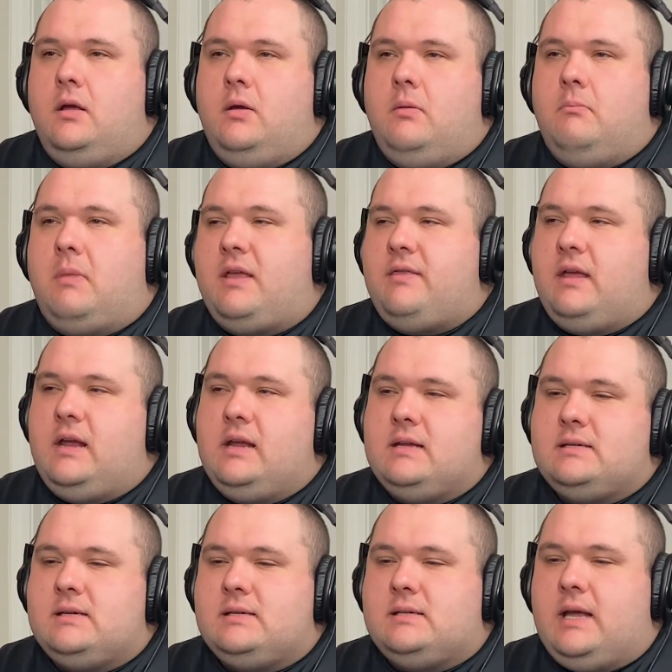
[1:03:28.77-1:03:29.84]
My thing
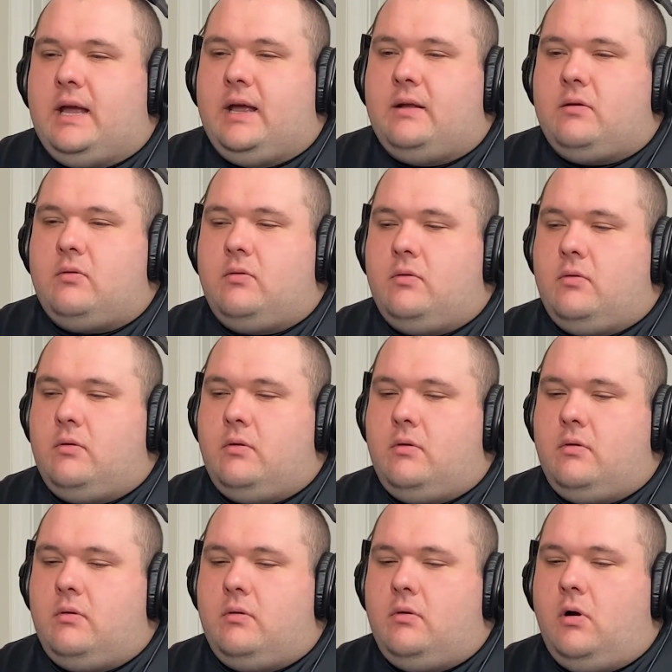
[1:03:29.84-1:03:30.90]
is that.
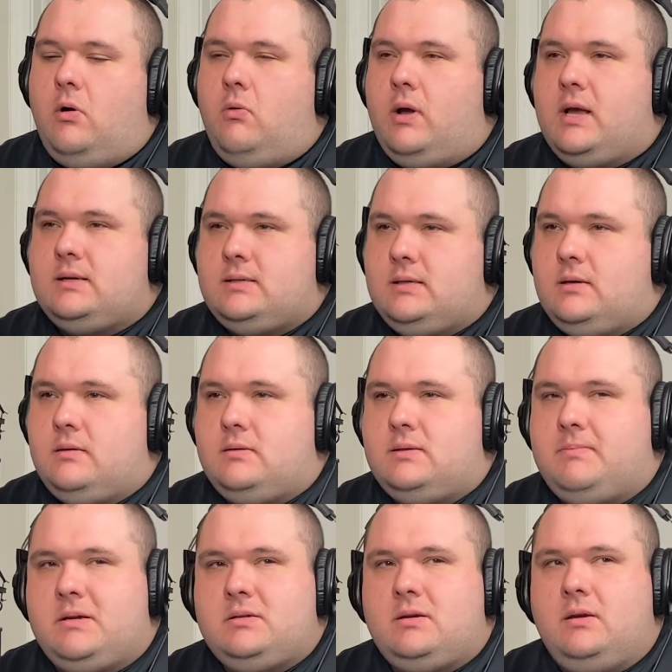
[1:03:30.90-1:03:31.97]
OS,
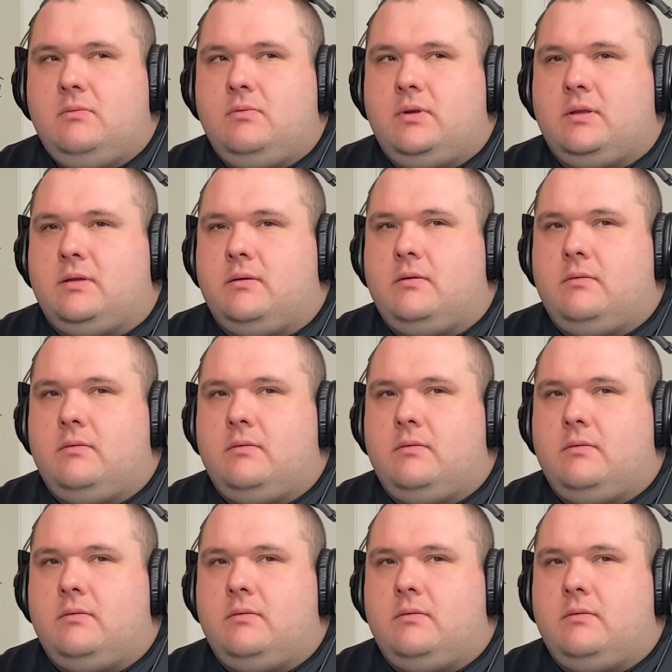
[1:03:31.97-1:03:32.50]
especially with